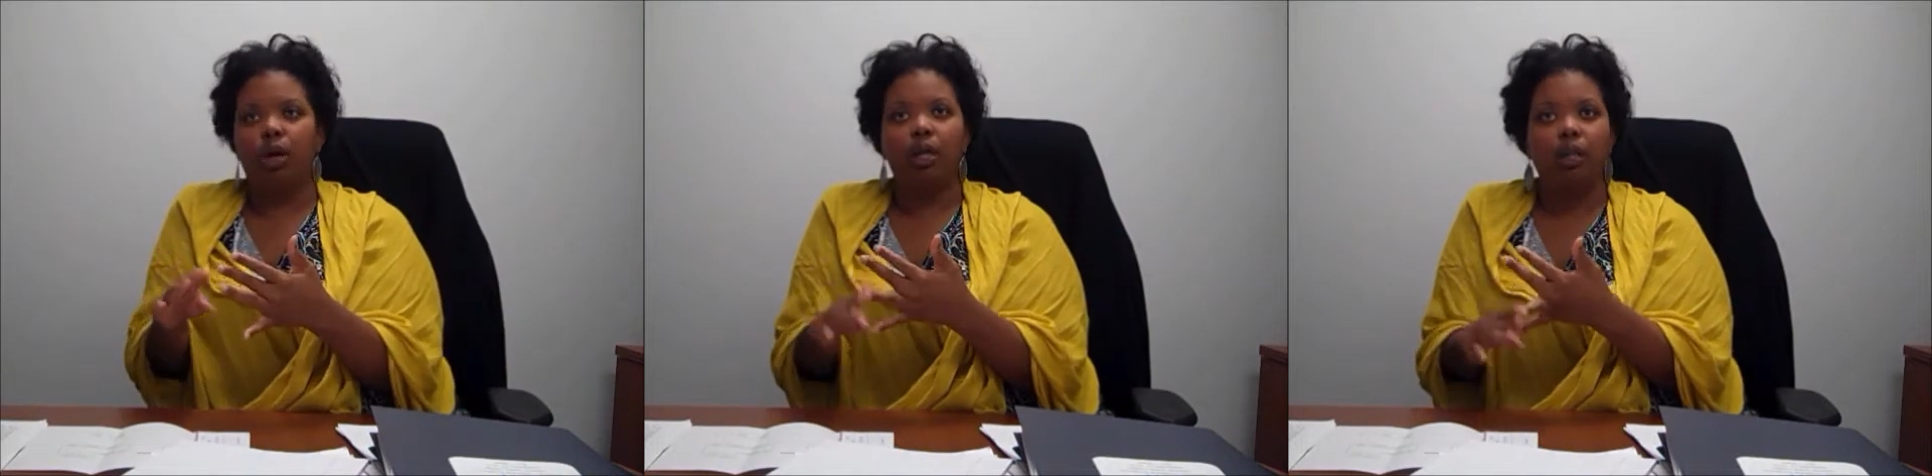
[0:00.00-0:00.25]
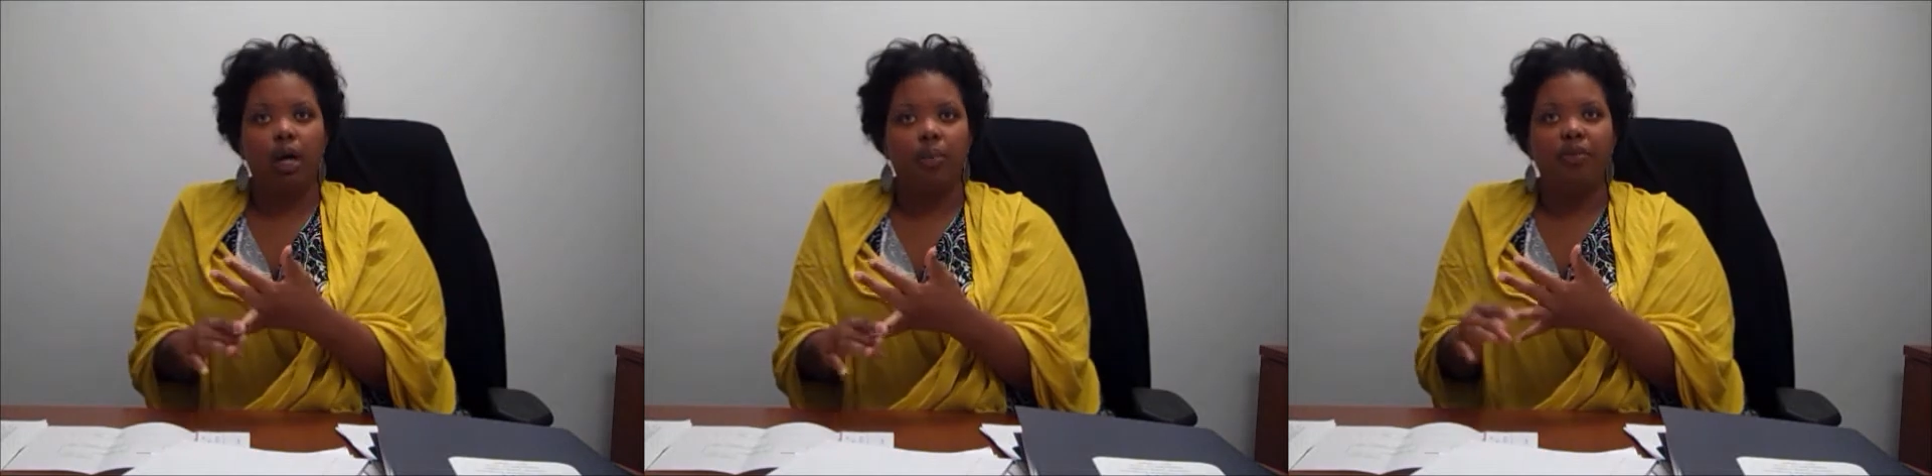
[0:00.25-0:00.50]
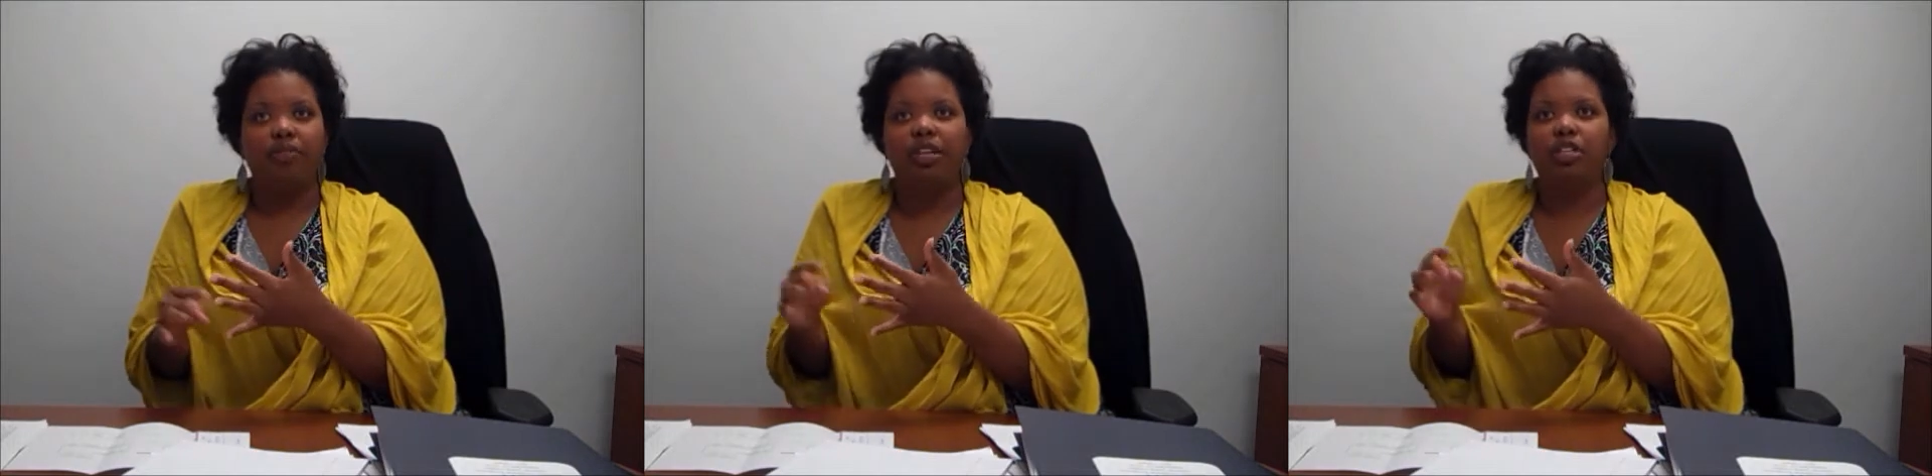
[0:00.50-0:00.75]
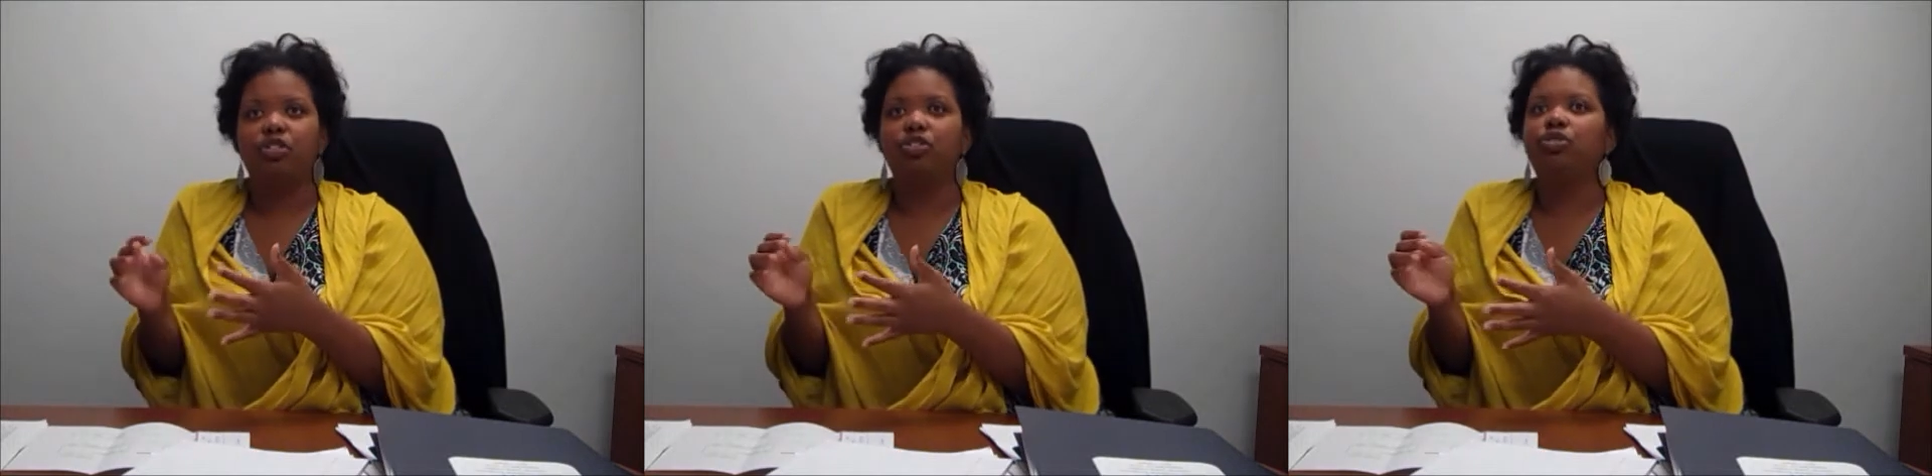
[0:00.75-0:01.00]
alum of the
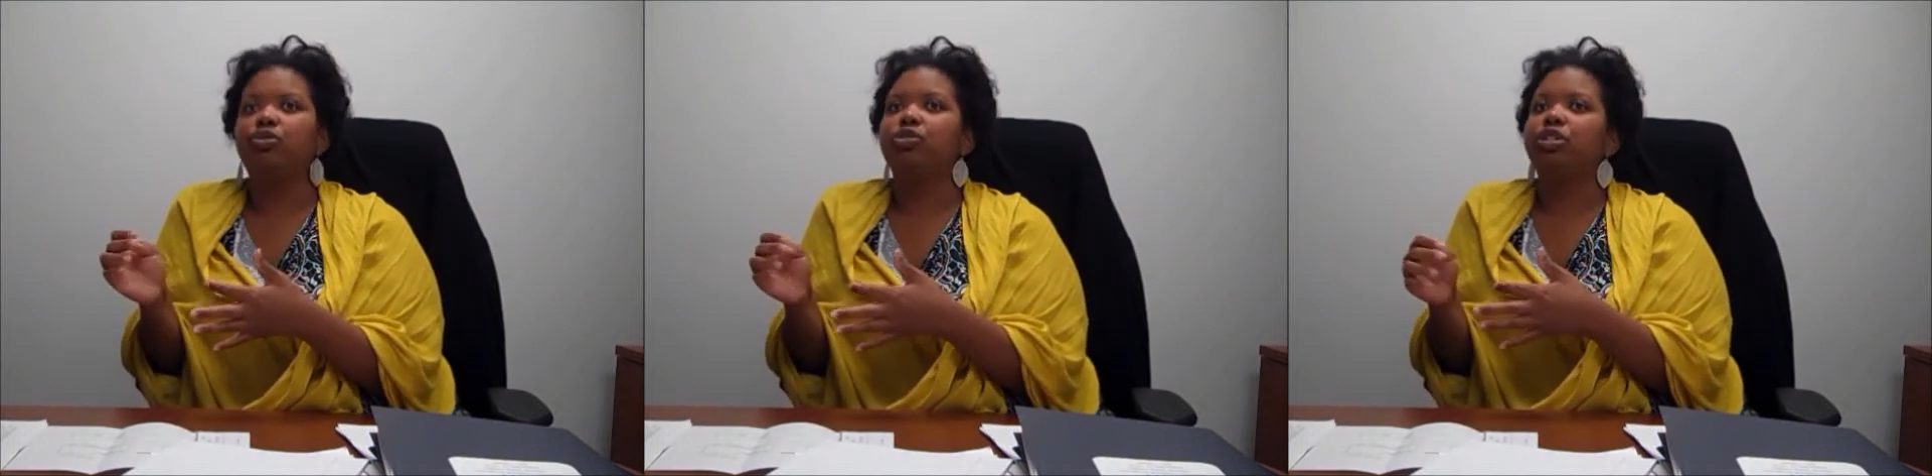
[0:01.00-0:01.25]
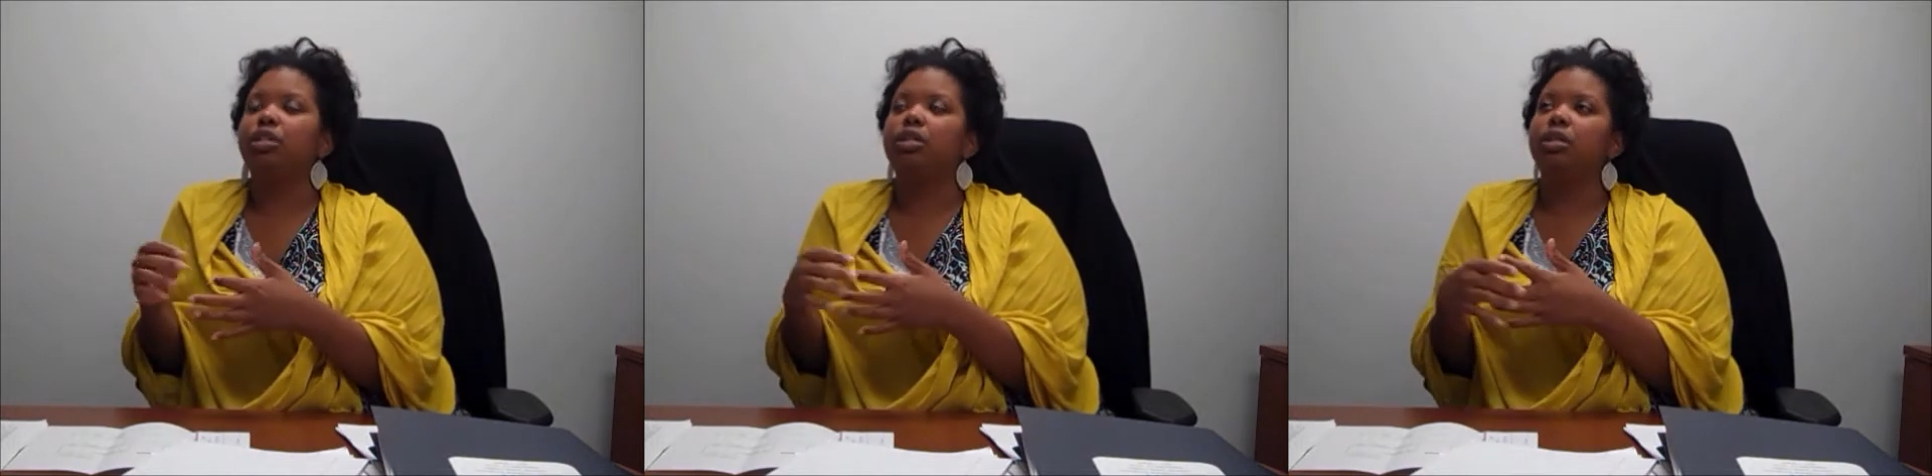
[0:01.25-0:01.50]
institution